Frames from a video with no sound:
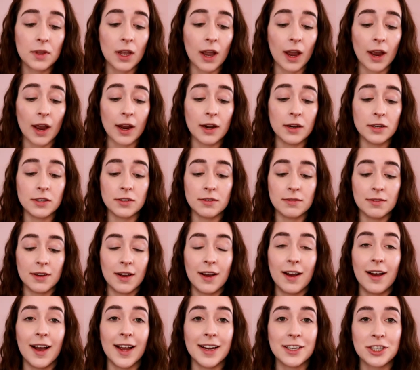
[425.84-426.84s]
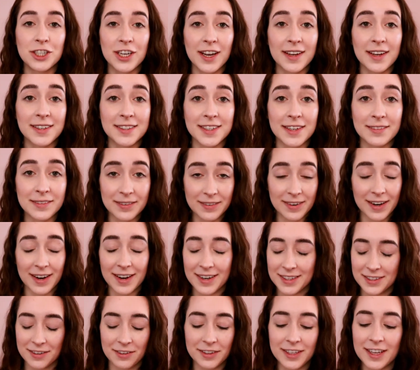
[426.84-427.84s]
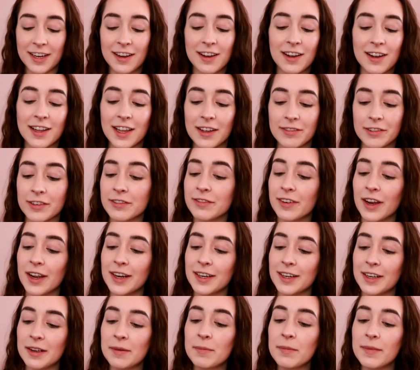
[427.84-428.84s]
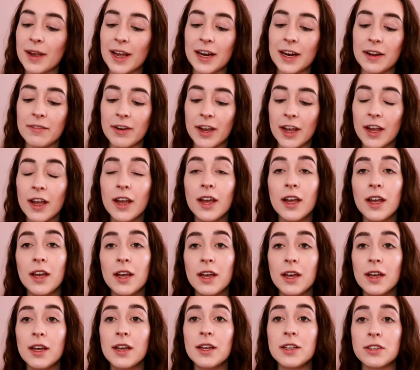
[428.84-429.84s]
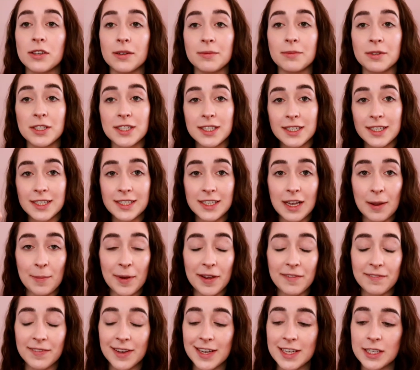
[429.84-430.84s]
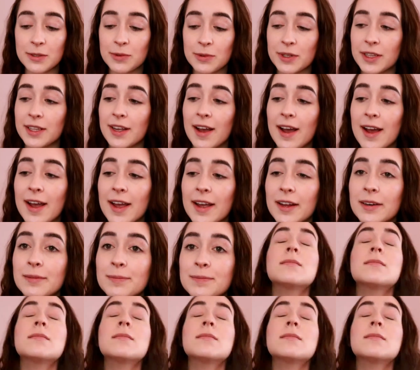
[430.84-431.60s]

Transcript: I checked everywhere. I don't think I'll ever find it. Anyway, so I'm just going to set my face with that.